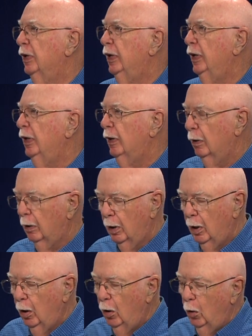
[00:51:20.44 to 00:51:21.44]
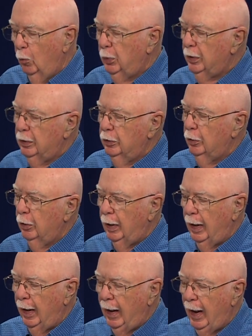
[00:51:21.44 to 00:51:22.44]
of the year. Yep. But to
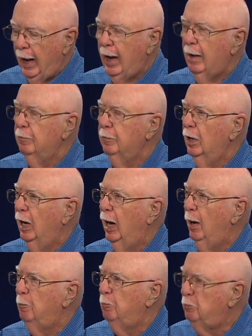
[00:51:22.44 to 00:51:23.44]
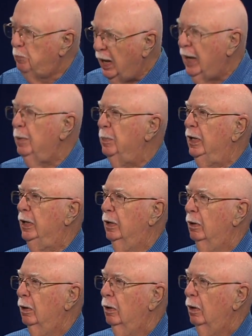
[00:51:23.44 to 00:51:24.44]
have a baby
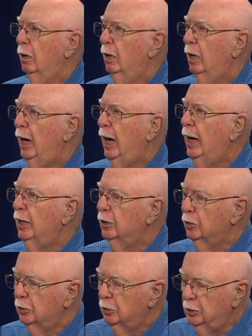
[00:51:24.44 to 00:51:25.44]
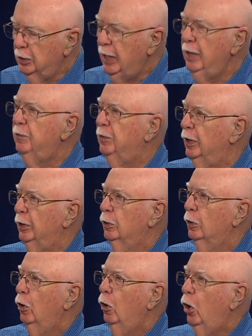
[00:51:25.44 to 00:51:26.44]
and leave it
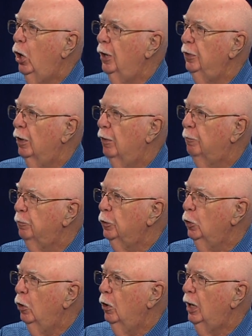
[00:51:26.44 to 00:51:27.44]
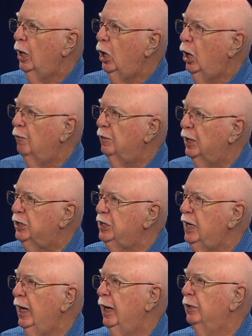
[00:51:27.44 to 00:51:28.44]
on the, the floor of a
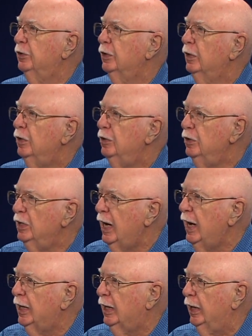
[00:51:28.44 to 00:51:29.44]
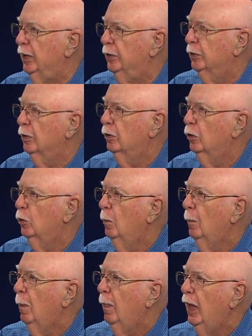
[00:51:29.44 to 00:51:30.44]
tent naked. Yeah.
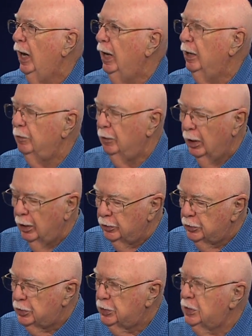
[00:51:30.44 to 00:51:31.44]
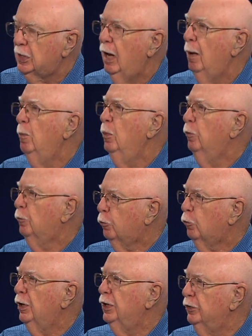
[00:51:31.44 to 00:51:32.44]
in sub
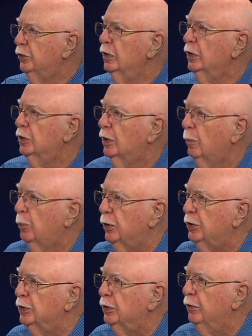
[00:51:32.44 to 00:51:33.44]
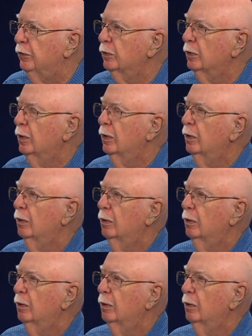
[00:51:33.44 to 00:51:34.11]
freezing temperatures. Yep.